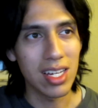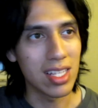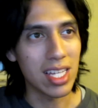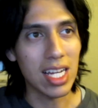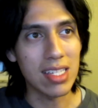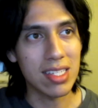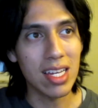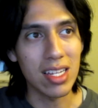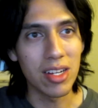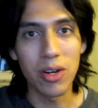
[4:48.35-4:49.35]
like I
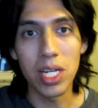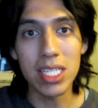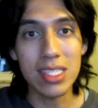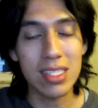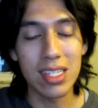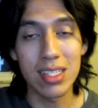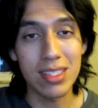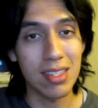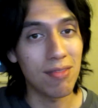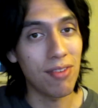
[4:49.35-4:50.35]
said,
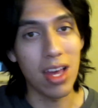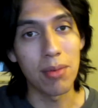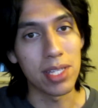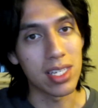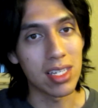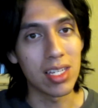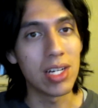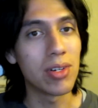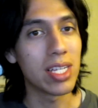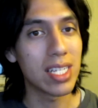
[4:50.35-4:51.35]
instant family.
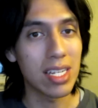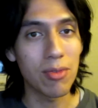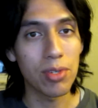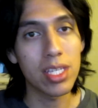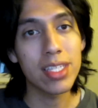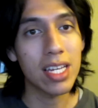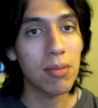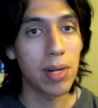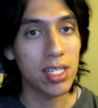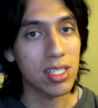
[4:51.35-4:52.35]
It didn't really take
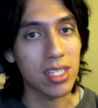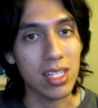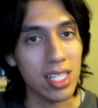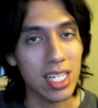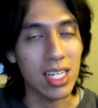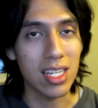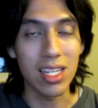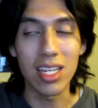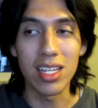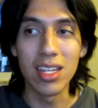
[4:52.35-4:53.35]
much to click,
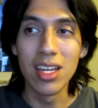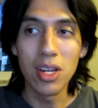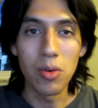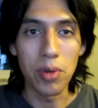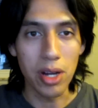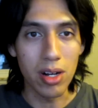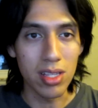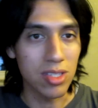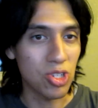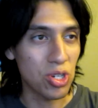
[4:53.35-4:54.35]
and we
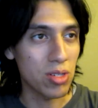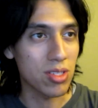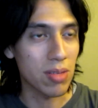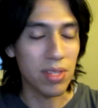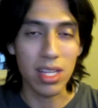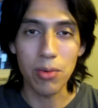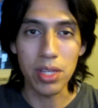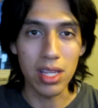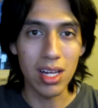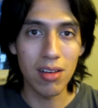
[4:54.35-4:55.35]
all shared something that
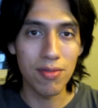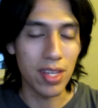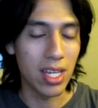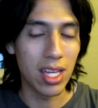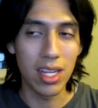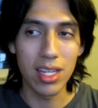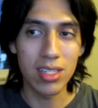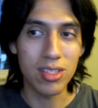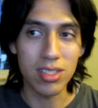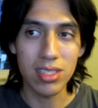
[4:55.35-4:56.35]
we love, and
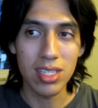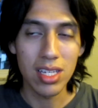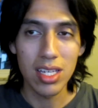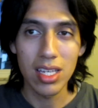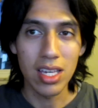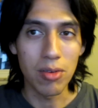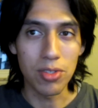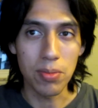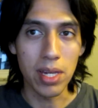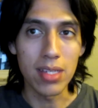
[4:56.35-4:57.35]
it
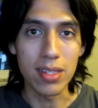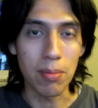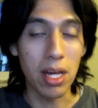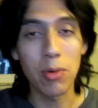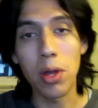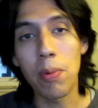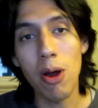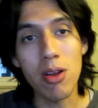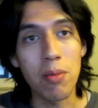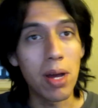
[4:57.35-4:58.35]
was amazing. By the way,
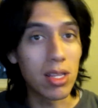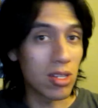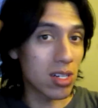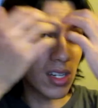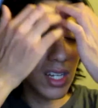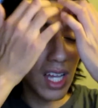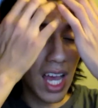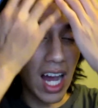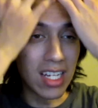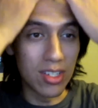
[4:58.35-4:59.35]
pardon my look.
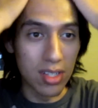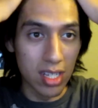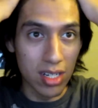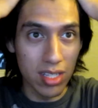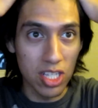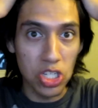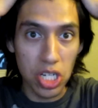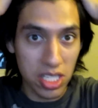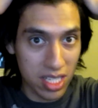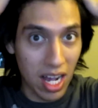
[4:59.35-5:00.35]
I literally
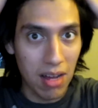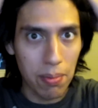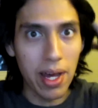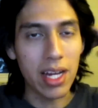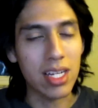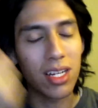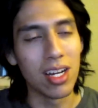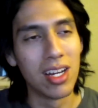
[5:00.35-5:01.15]
just got back